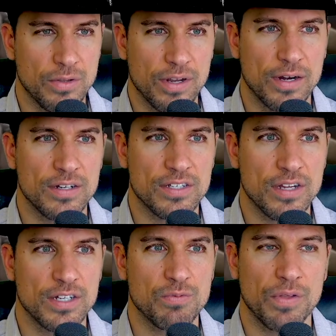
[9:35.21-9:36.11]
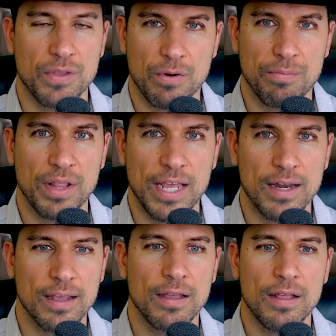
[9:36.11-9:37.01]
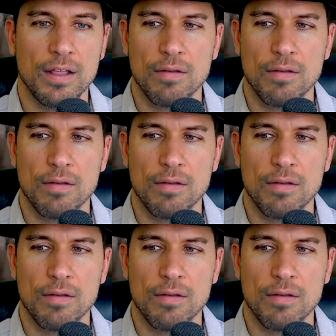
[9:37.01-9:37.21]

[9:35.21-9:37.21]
So they're going to discuss what they were planning.